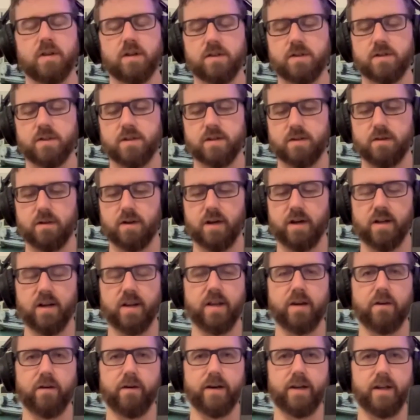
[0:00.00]
Because
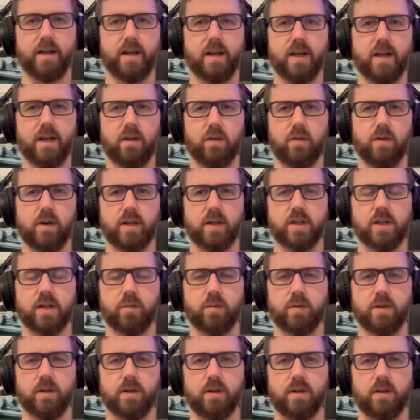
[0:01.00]
earlier in the year, you
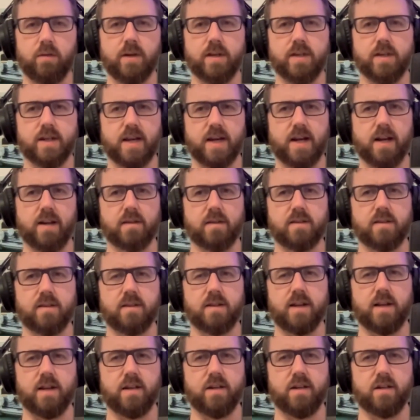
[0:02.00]
actually went you went to
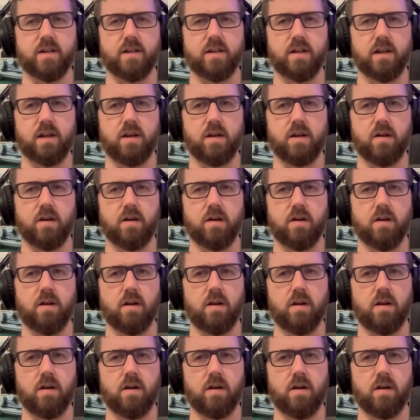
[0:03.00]
Galaxy's Edge, didn't you?